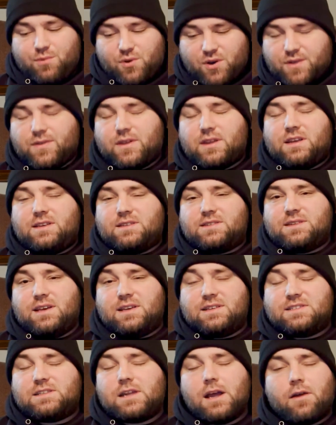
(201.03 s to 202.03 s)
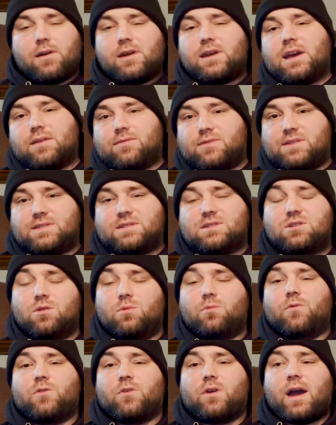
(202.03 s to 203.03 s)
book that he's staring at this
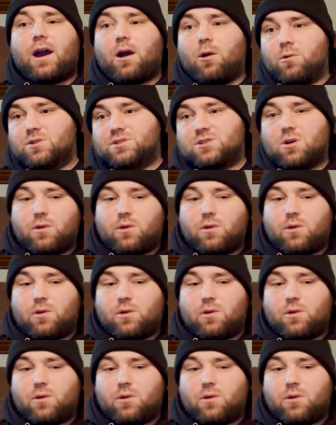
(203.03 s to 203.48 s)
tomb for hours